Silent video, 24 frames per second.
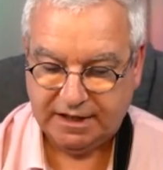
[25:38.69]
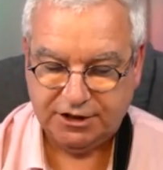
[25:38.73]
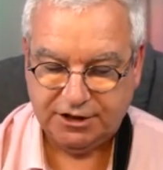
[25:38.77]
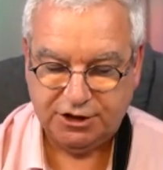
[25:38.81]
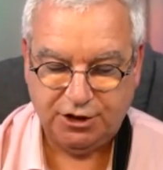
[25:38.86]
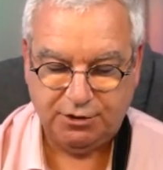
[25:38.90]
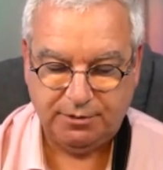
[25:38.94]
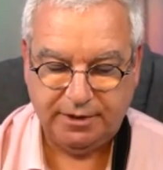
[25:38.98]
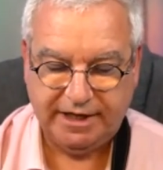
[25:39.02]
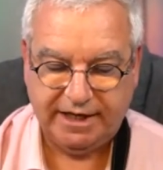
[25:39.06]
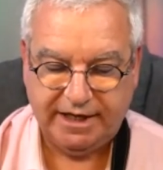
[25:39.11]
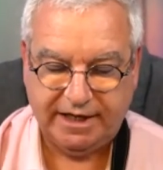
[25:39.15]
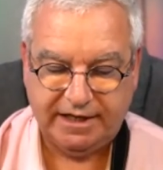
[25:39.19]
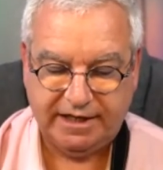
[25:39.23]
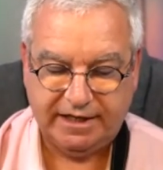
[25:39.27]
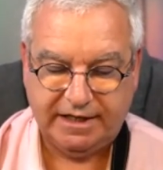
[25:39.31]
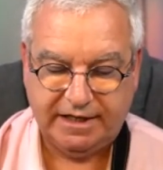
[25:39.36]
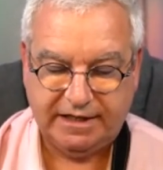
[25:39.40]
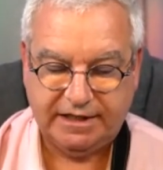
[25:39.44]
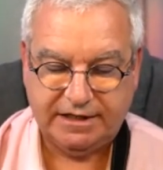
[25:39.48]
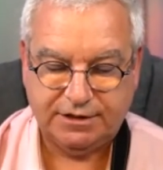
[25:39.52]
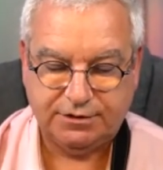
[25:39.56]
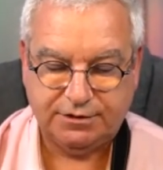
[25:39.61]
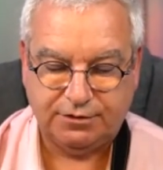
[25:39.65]
doing it
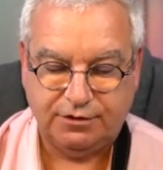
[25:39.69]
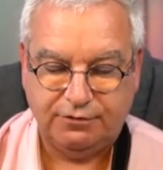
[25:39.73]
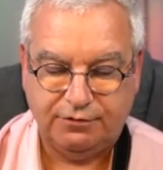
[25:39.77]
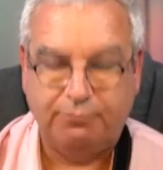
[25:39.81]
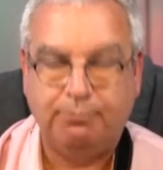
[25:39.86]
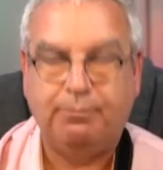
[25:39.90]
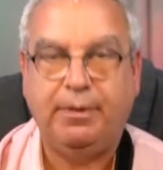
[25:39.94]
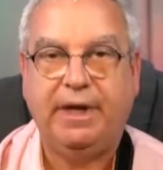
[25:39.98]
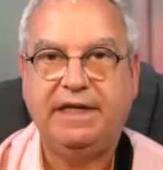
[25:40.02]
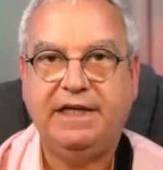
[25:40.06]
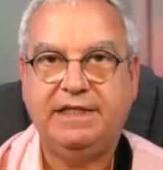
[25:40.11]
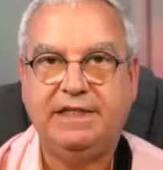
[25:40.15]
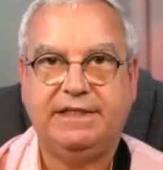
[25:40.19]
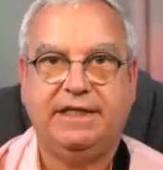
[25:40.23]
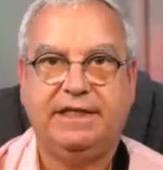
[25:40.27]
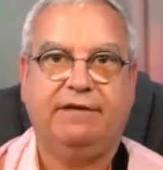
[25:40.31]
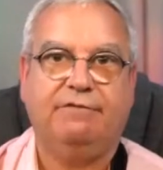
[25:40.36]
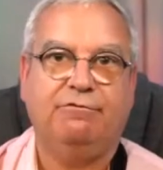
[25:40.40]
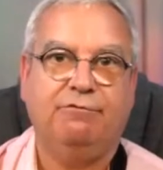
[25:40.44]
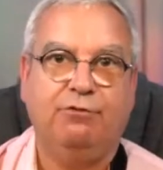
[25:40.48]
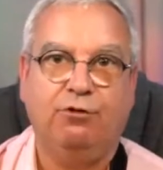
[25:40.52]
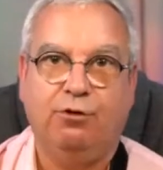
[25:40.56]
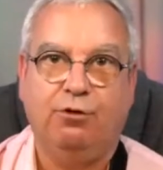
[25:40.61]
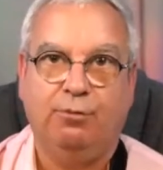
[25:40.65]
in a sort of basic
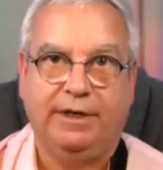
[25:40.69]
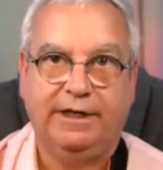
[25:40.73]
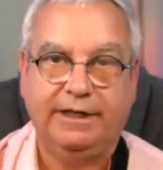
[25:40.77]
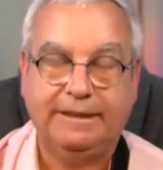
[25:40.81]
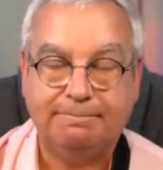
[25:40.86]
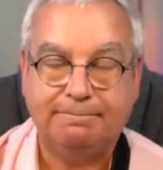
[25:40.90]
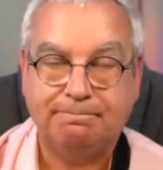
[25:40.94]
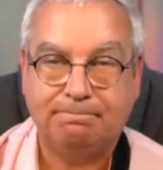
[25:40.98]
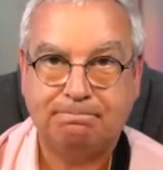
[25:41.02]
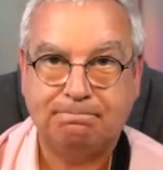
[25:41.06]
format,